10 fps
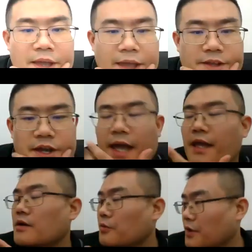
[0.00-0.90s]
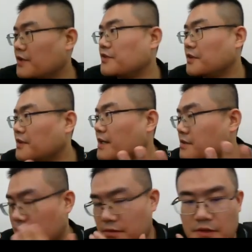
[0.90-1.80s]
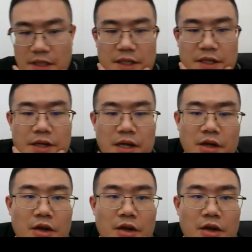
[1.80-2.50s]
And we can see that the